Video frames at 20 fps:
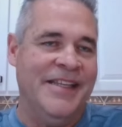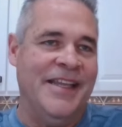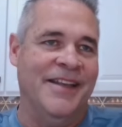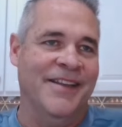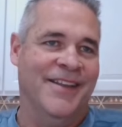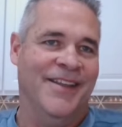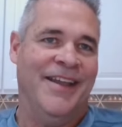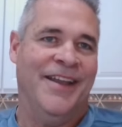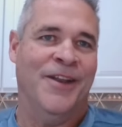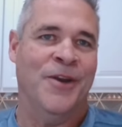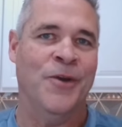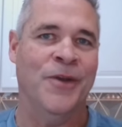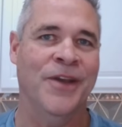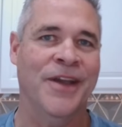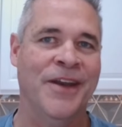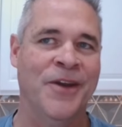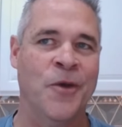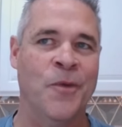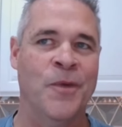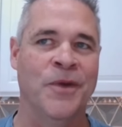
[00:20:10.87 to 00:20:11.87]
because then you got
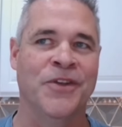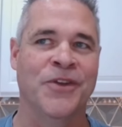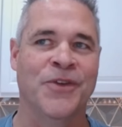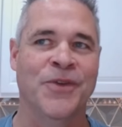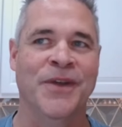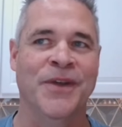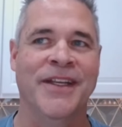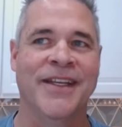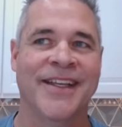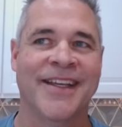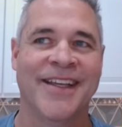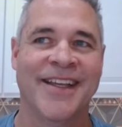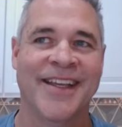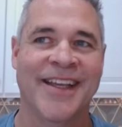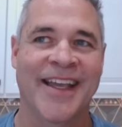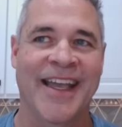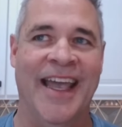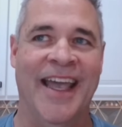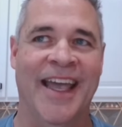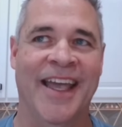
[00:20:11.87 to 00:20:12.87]
to know what to treat.
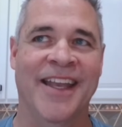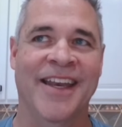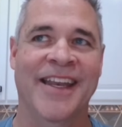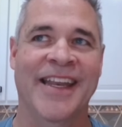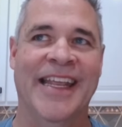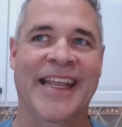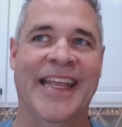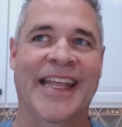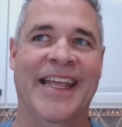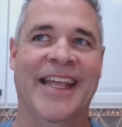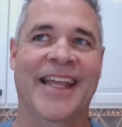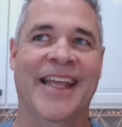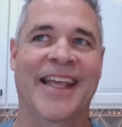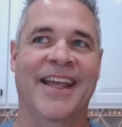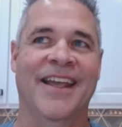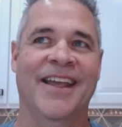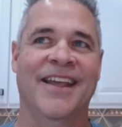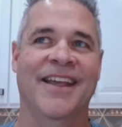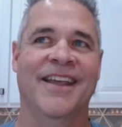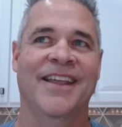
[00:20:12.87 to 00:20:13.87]
And
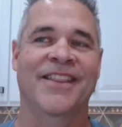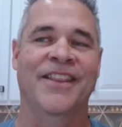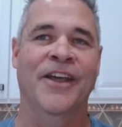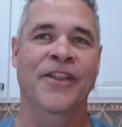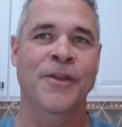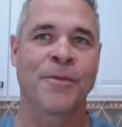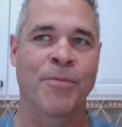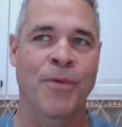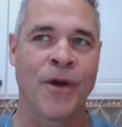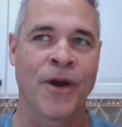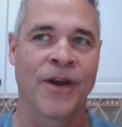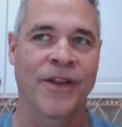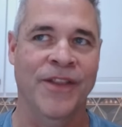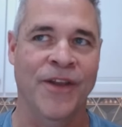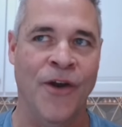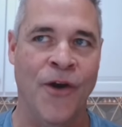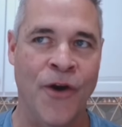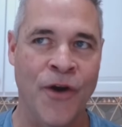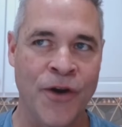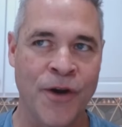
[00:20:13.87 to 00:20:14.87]
the other part,
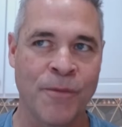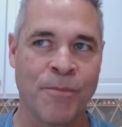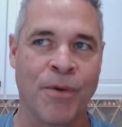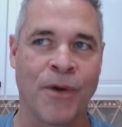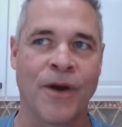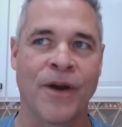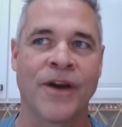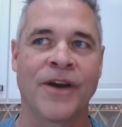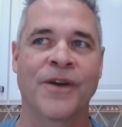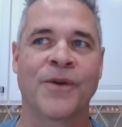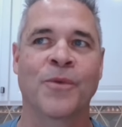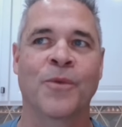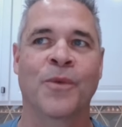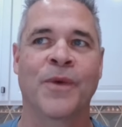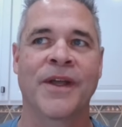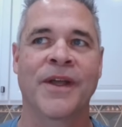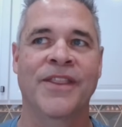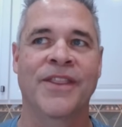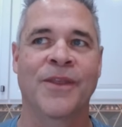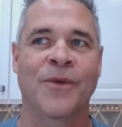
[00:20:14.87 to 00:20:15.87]
the harder part
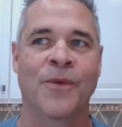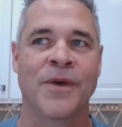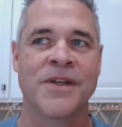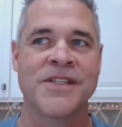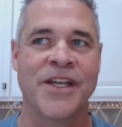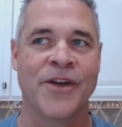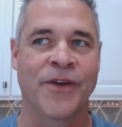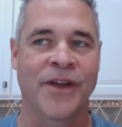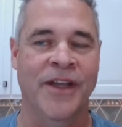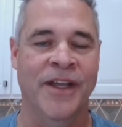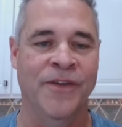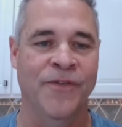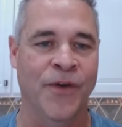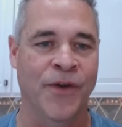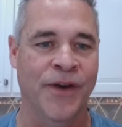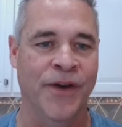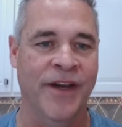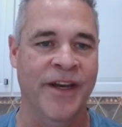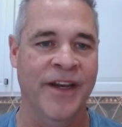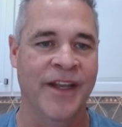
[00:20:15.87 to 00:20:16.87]
with the ones that are
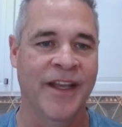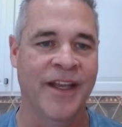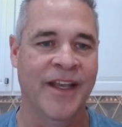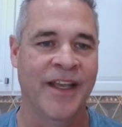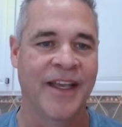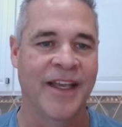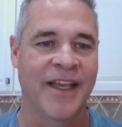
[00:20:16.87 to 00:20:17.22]
inverted